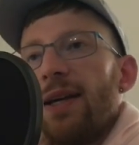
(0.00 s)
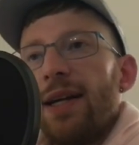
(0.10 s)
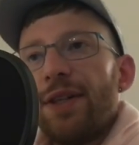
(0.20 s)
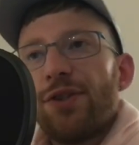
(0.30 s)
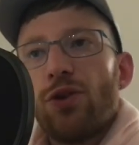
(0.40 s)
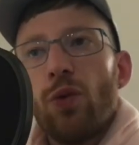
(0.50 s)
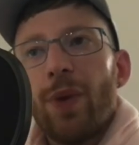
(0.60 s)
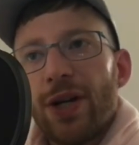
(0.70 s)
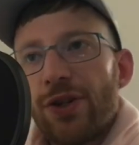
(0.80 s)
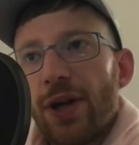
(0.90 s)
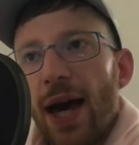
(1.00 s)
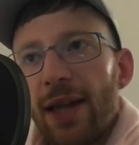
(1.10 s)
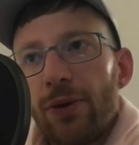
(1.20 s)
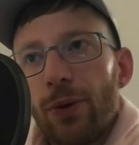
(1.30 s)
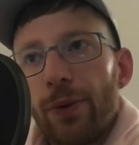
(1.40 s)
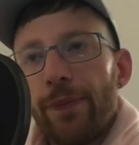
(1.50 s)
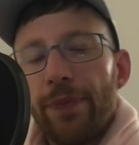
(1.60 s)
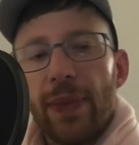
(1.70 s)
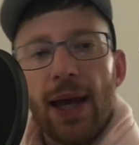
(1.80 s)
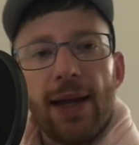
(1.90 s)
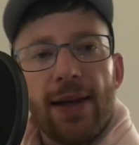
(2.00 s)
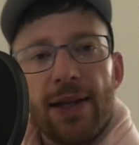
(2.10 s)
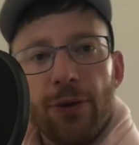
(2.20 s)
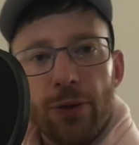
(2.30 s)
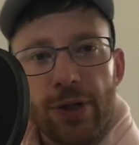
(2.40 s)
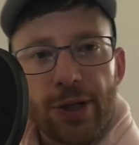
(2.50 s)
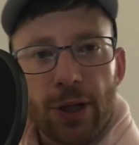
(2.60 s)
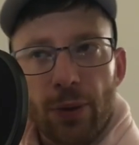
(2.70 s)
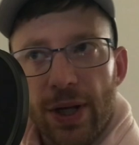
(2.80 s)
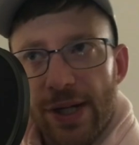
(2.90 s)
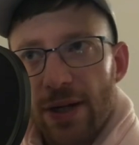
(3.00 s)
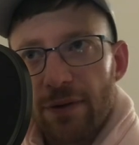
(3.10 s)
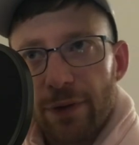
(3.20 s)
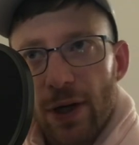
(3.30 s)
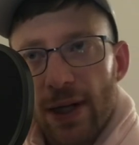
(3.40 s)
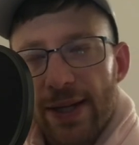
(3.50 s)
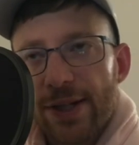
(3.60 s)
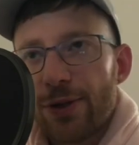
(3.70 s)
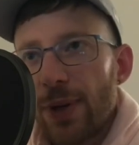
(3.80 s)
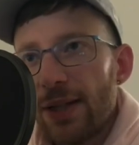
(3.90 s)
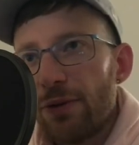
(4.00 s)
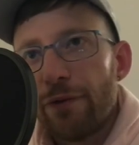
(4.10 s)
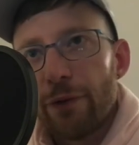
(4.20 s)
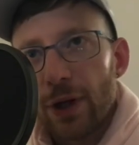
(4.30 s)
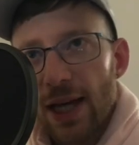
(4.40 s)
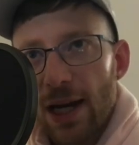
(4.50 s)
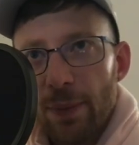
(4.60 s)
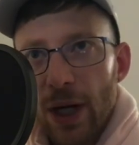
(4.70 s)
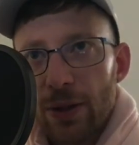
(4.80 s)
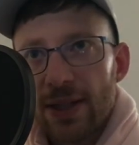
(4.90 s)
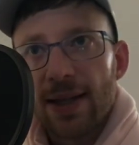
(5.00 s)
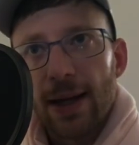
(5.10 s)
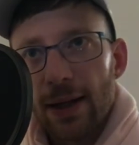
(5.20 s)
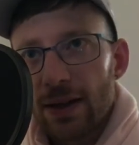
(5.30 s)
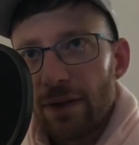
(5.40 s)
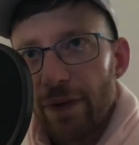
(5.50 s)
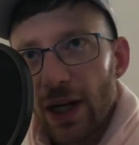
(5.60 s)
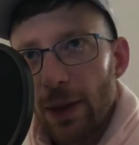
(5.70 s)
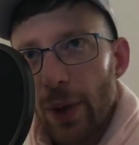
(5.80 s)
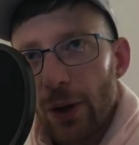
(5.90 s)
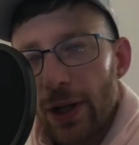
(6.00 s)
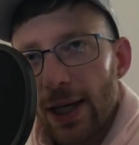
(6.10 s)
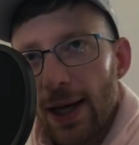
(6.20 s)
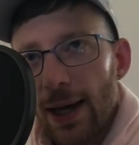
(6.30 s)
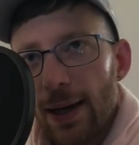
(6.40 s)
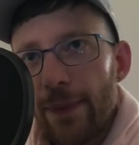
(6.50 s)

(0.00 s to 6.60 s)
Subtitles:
It's too much to handle. And then you just cross it off your list, try to forget about it and not to think about it again.